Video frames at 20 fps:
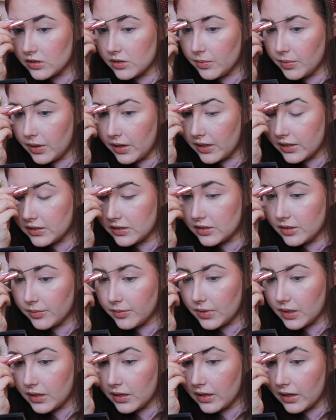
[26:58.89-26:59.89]
to buy
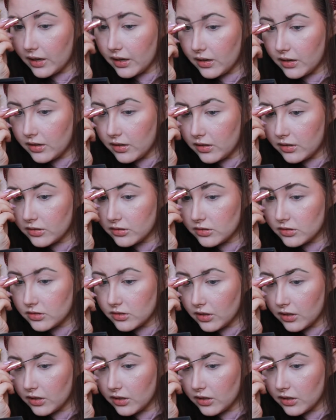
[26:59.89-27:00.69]
something else,